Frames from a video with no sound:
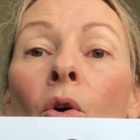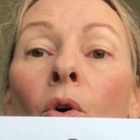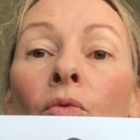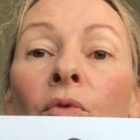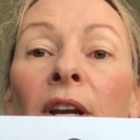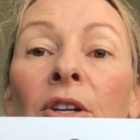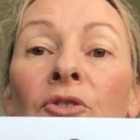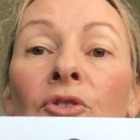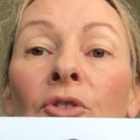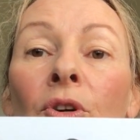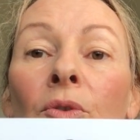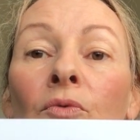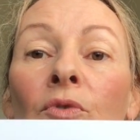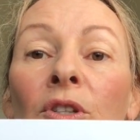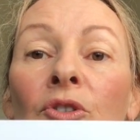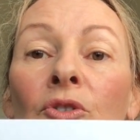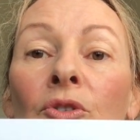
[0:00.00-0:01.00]
or
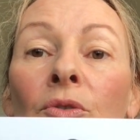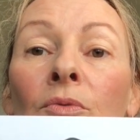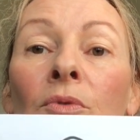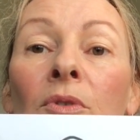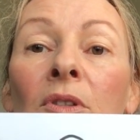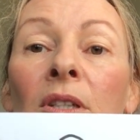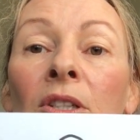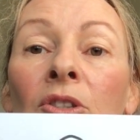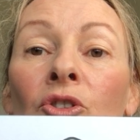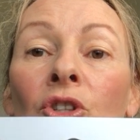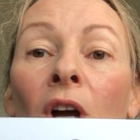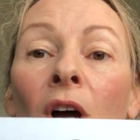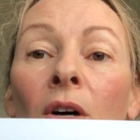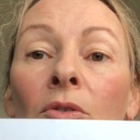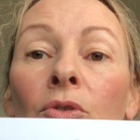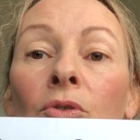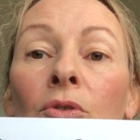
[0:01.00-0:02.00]
retro-original in
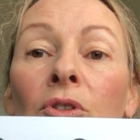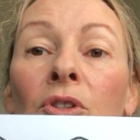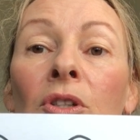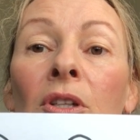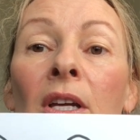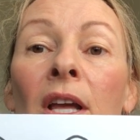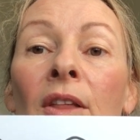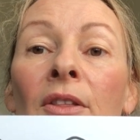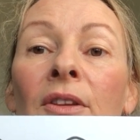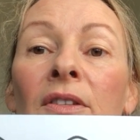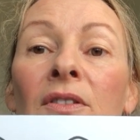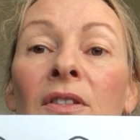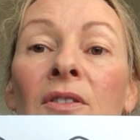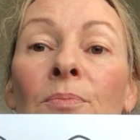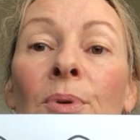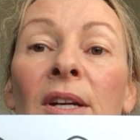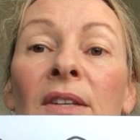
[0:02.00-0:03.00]
childhood. This
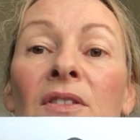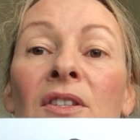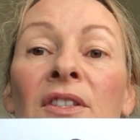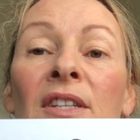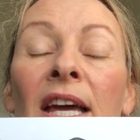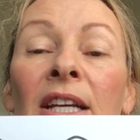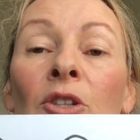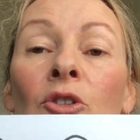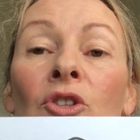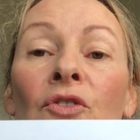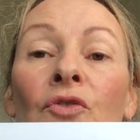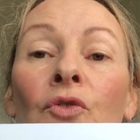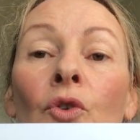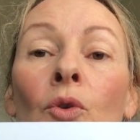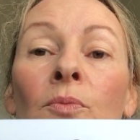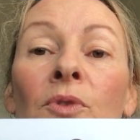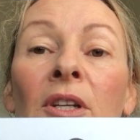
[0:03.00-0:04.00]
is present day, usually
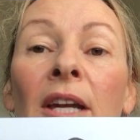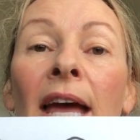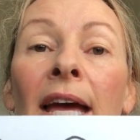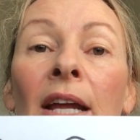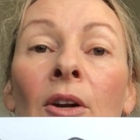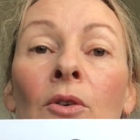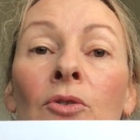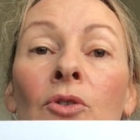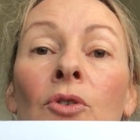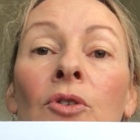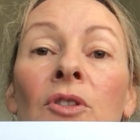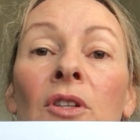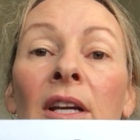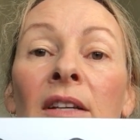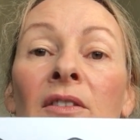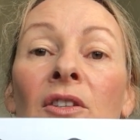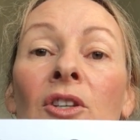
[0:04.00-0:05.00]
formed in adulthood
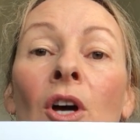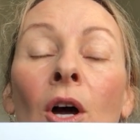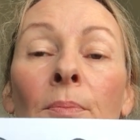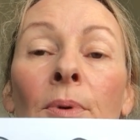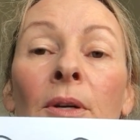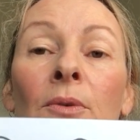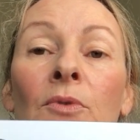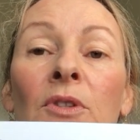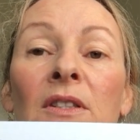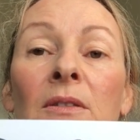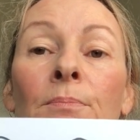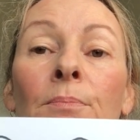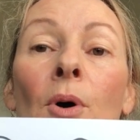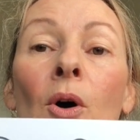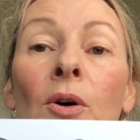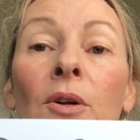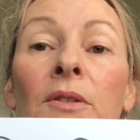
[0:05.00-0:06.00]
as a coping
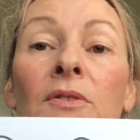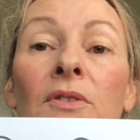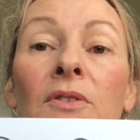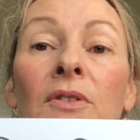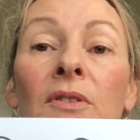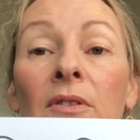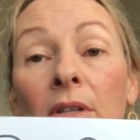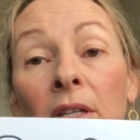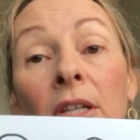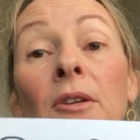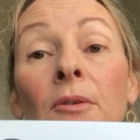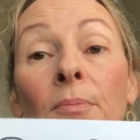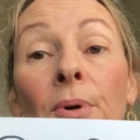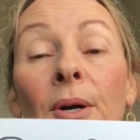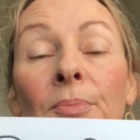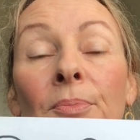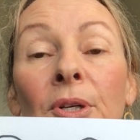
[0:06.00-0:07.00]
response, an
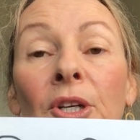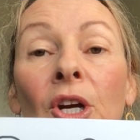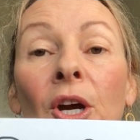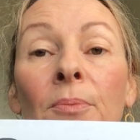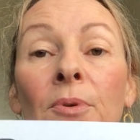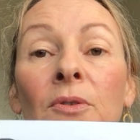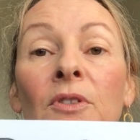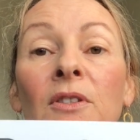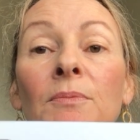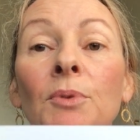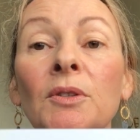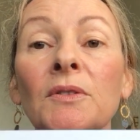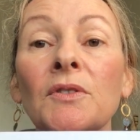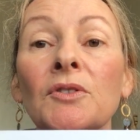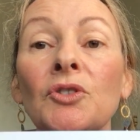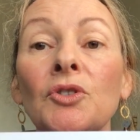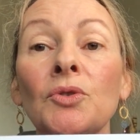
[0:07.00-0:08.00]
inappropriate coping
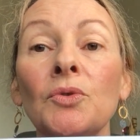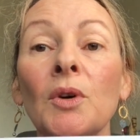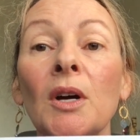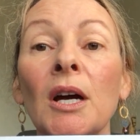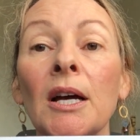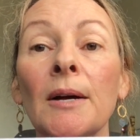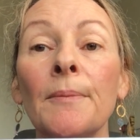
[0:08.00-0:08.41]
response to